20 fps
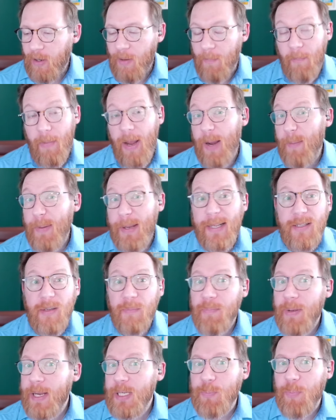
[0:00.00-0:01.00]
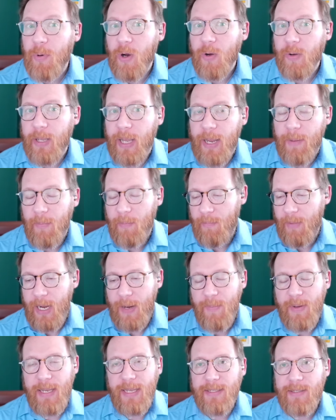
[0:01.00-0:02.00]
maybe it's a baseball game,
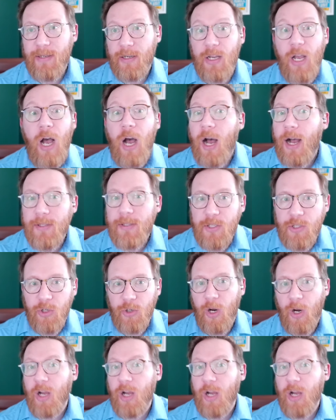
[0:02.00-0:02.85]
maybe it's a concert,